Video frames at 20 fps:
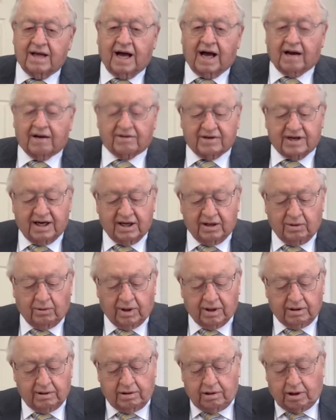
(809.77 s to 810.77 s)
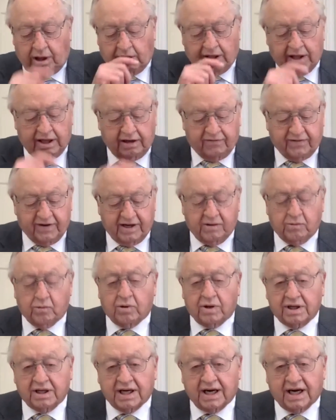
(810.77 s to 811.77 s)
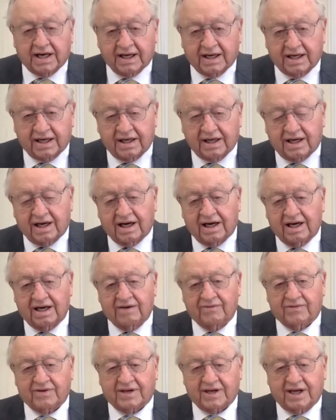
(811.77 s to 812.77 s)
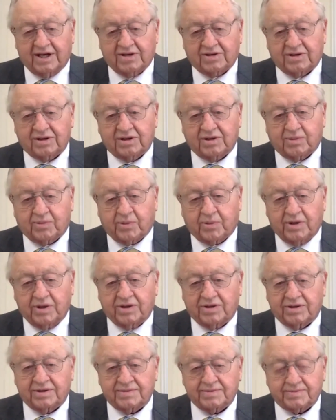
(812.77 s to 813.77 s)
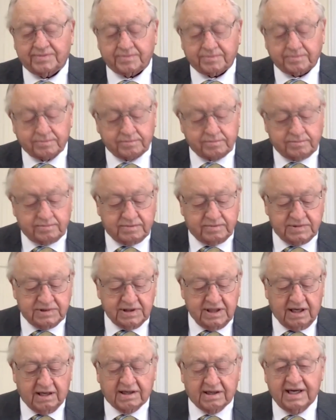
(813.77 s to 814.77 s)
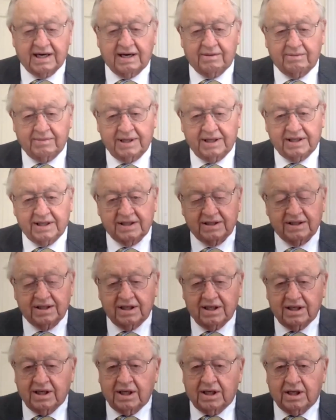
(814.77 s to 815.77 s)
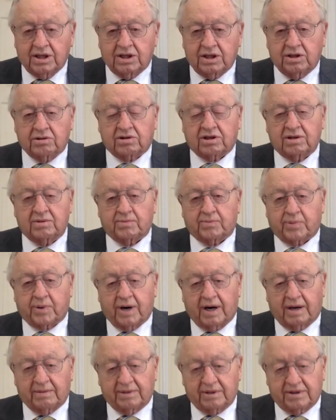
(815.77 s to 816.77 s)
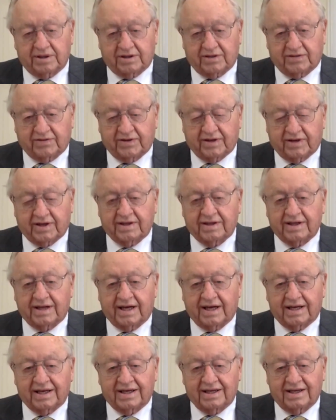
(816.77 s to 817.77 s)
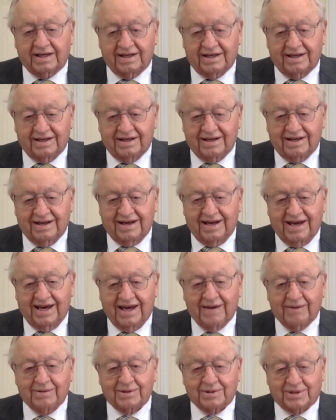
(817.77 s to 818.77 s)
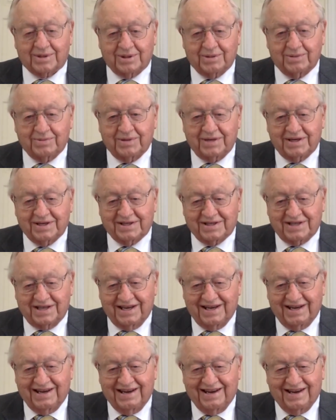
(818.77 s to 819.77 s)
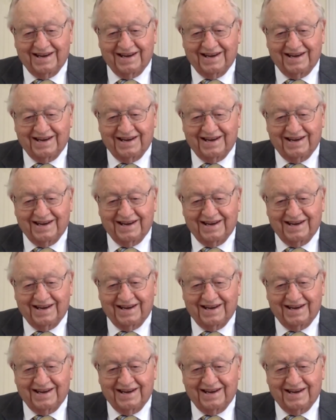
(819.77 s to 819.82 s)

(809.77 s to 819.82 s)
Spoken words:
I'll tell you what, if anyone got an invitation to preach a camp meeting, you can probably just figure that he was too busy.